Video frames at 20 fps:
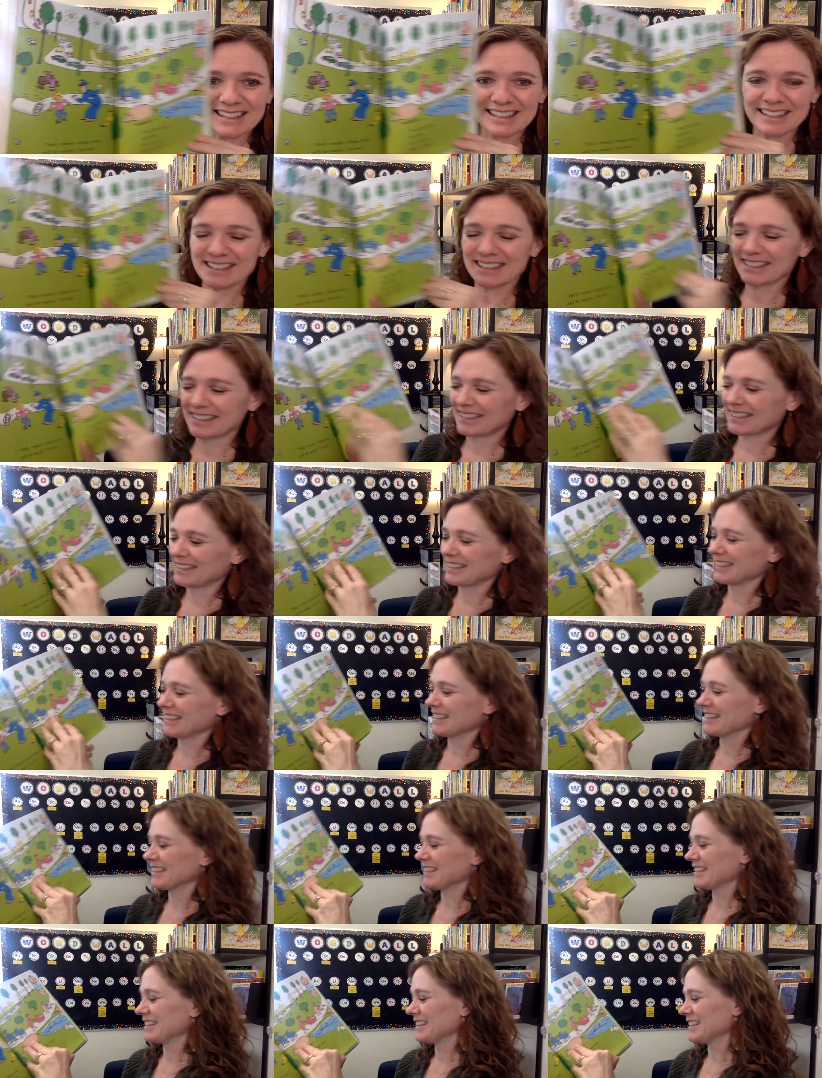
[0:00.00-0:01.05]

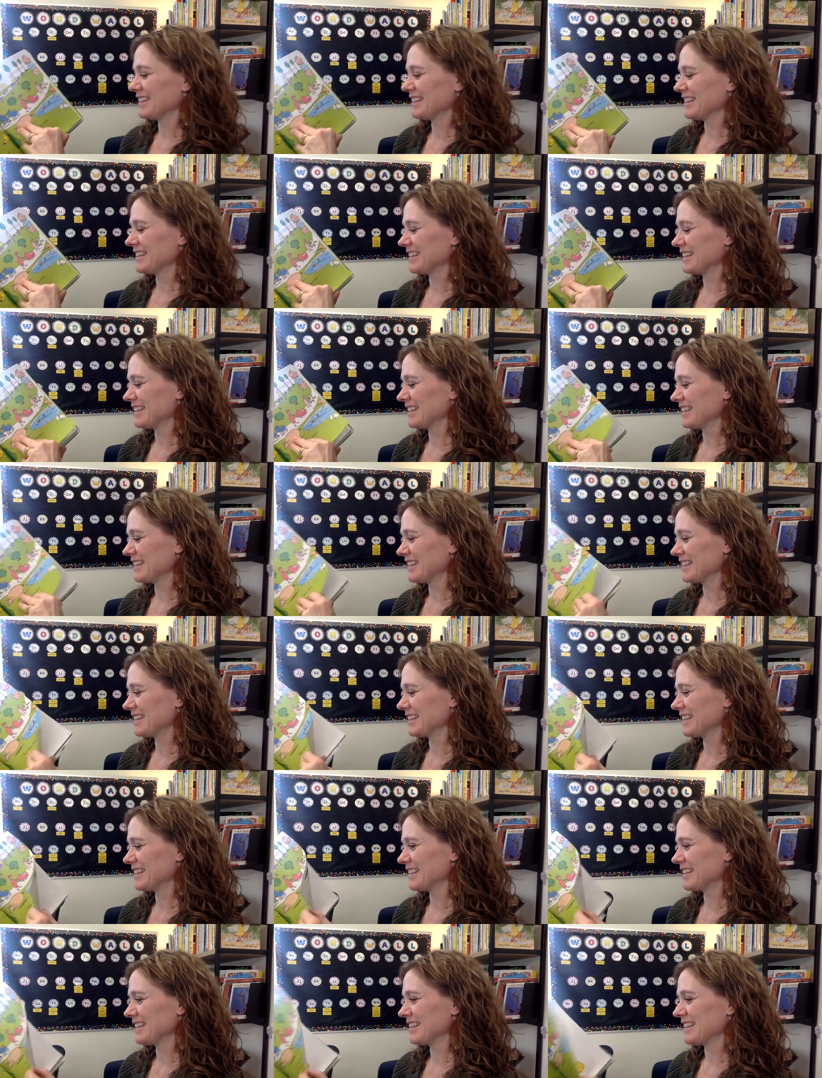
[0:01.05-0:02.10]

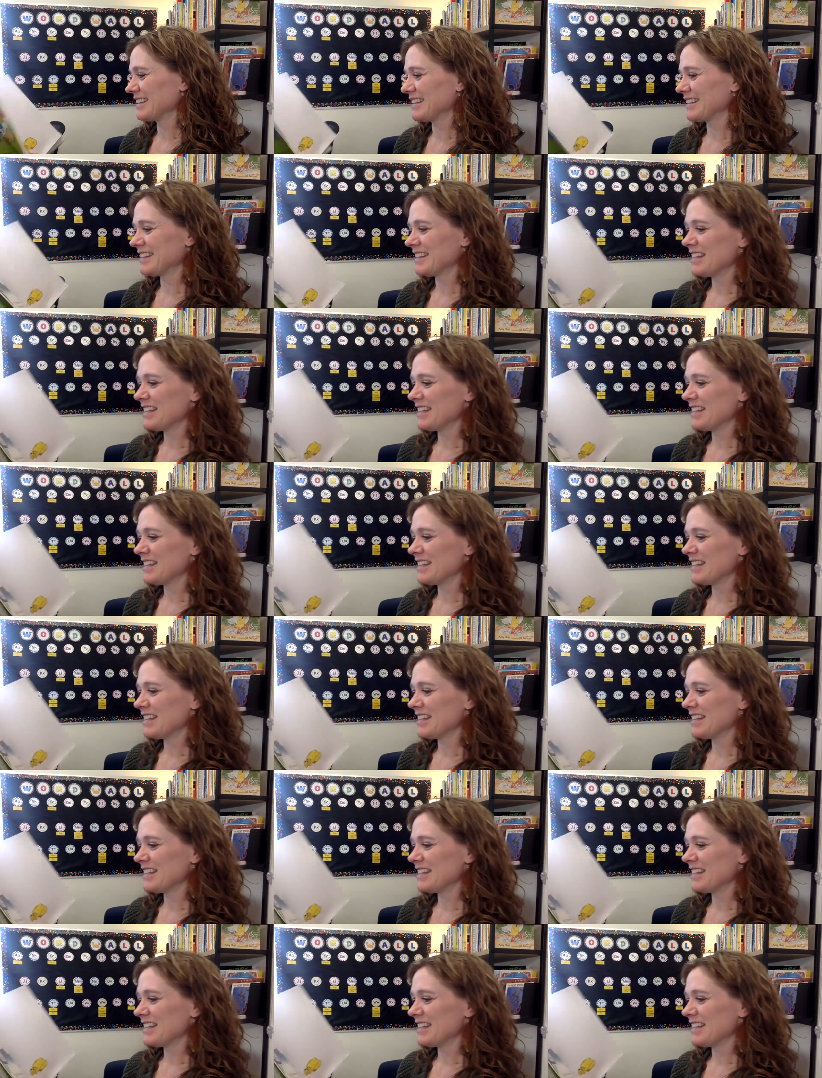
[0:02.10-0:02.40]
Nothing is said.